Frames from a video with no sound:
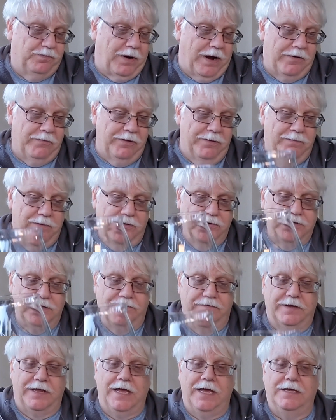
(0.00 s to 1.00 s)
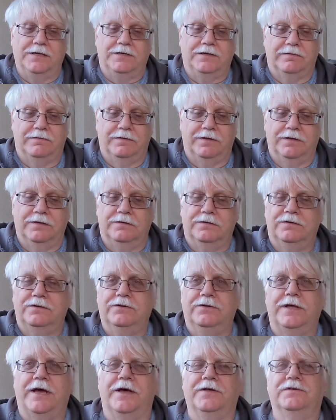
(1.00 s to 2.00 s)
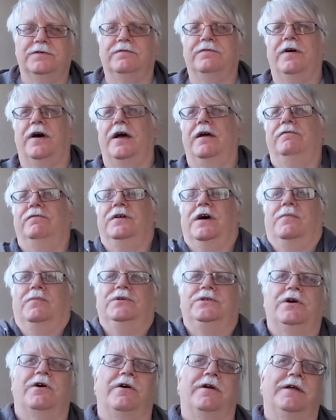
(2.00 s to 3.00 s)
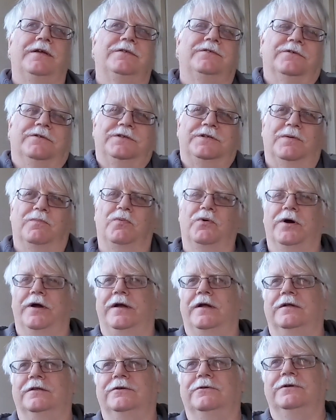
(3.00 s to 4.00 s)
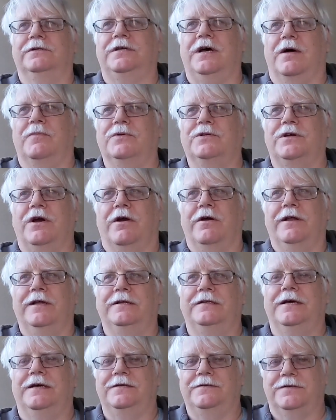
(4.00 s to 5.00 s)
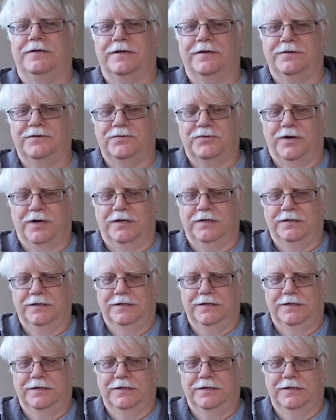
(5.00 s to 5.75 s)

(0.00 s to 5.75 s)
probably most of a case of the 2005 Thomas Hardy, so at some point I'll do a Thomas Hardy tasting as well.